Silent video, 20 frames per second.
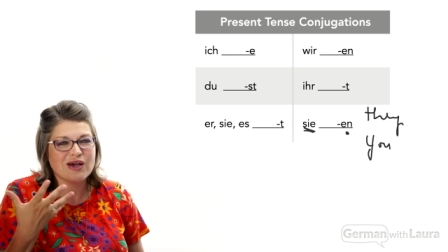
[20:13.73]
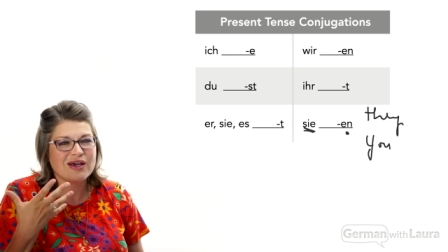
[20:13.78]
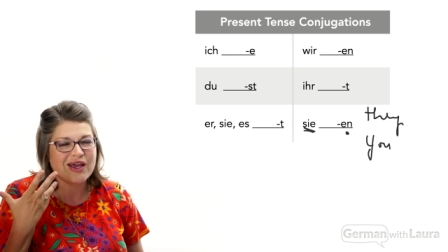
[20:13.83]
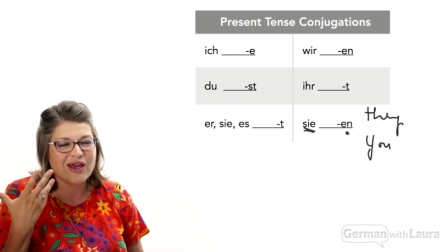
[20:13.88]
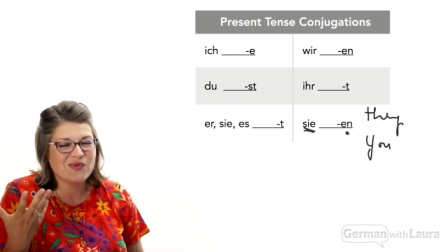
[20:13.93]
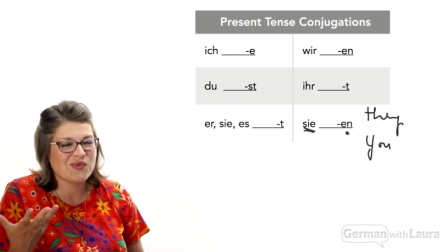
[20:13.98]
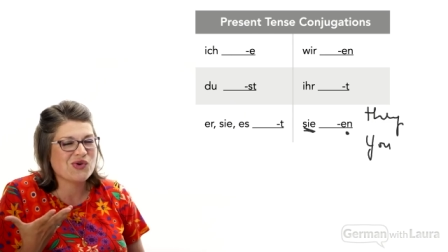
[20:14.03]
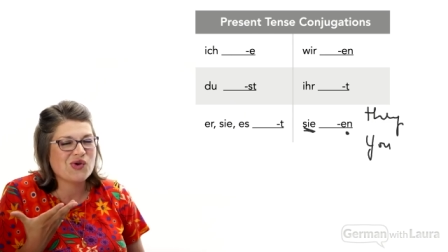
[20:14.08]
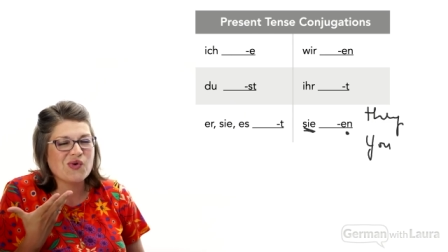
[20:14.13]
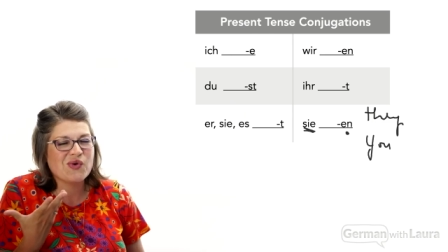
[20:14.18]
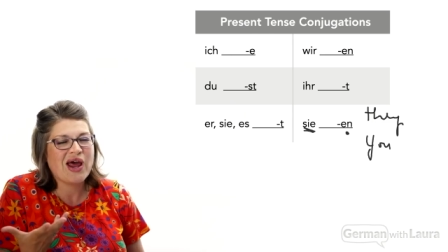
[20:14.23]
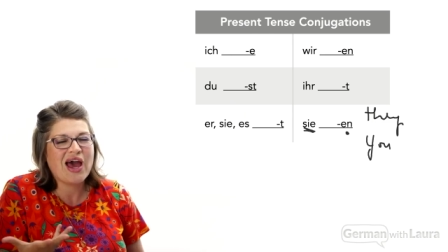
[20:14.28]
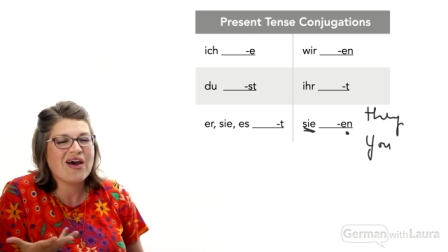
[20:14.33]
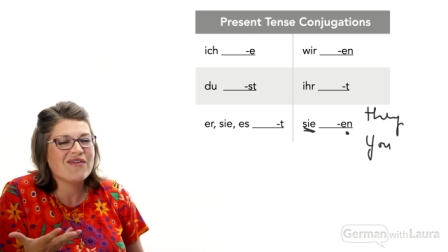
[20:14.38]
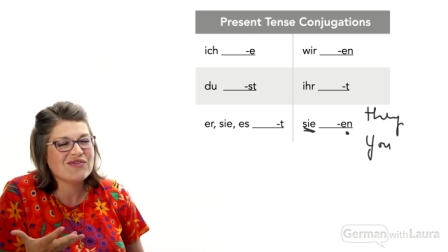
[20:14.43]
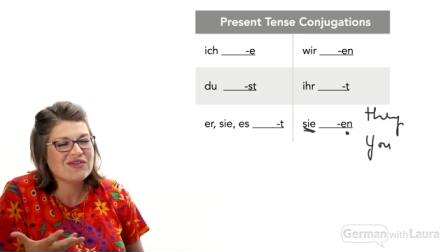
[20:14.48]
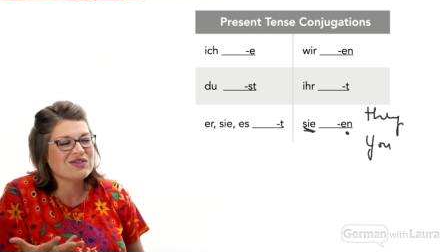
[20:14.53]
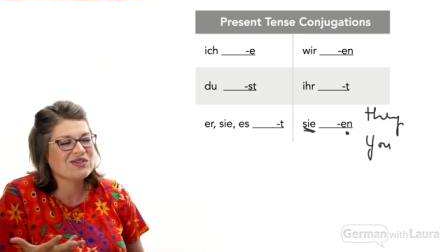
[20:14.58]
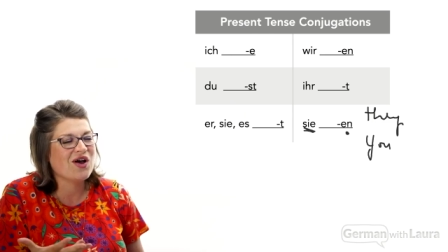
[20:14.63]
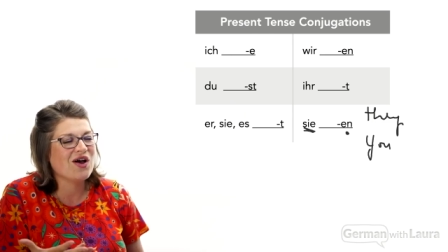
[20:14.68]
Again, we don't
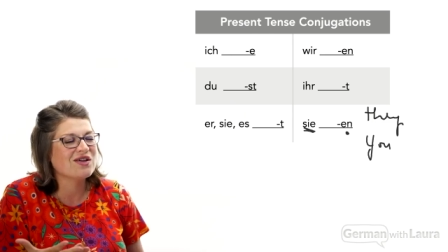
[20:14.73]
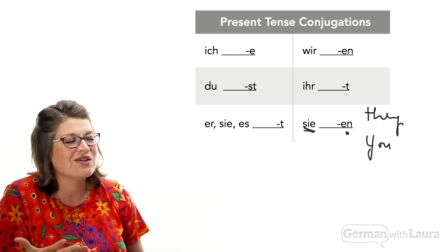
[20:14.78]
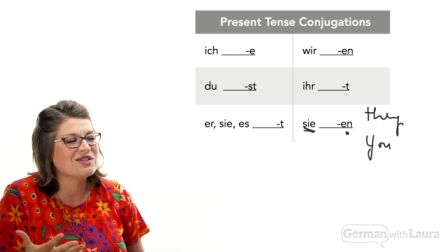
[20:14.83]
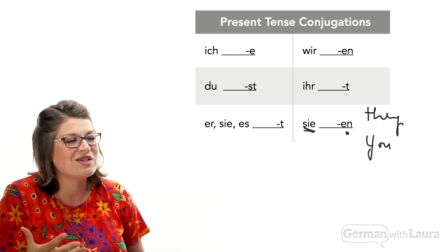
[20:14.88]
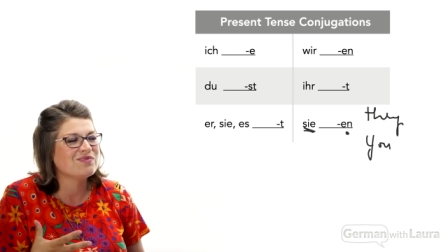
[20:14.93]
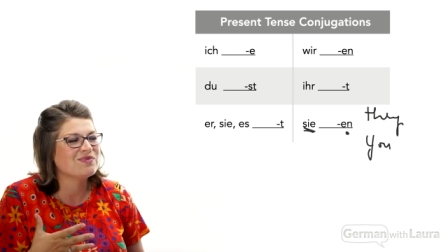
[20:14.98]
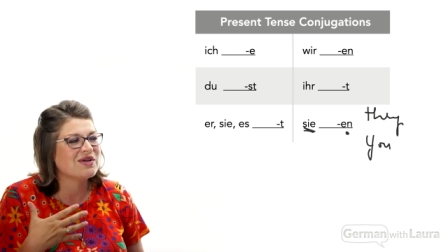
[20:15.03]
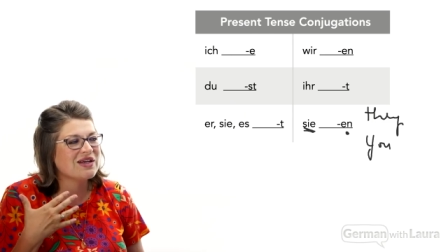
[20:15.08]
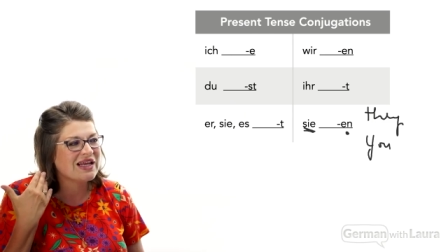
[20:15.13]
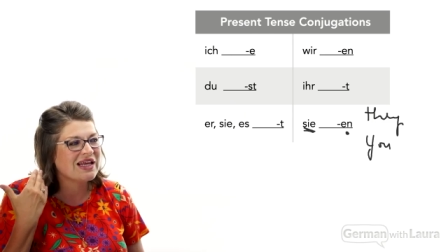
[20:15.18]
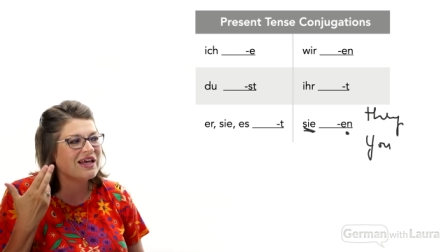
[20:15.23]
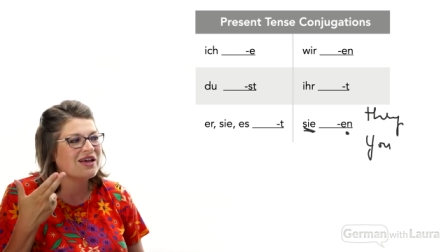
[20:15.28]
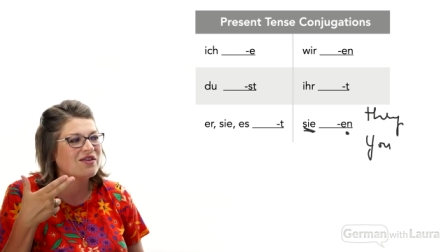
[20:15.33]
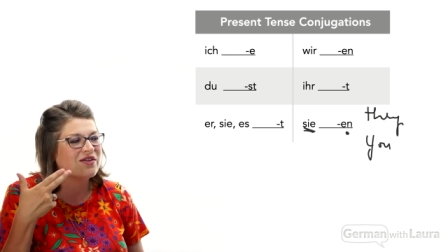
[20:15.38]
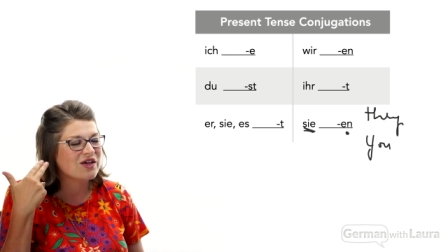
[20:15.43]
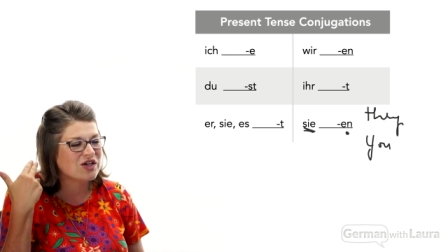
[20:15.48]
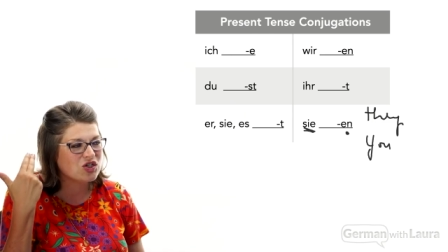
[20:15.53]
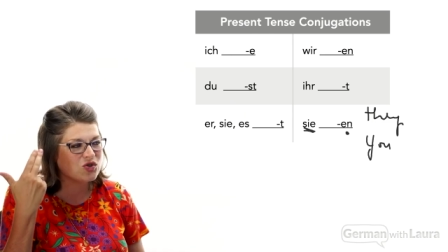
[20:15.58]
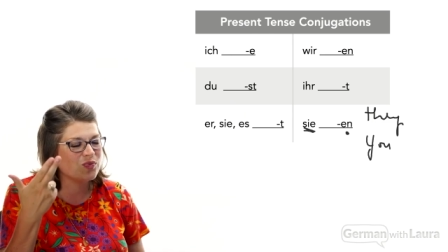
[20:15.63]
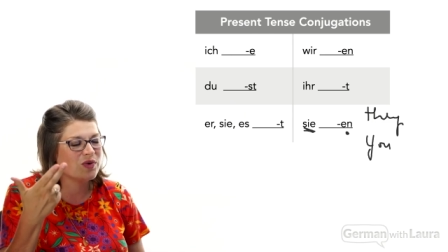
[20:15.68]
have this concept in
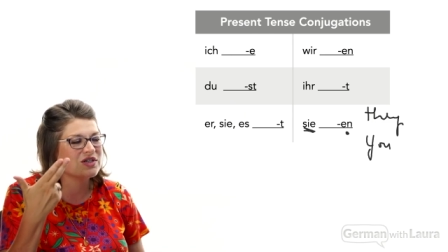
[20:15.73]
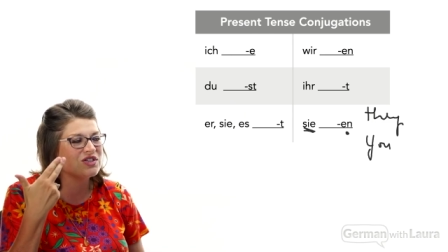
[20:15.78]
English,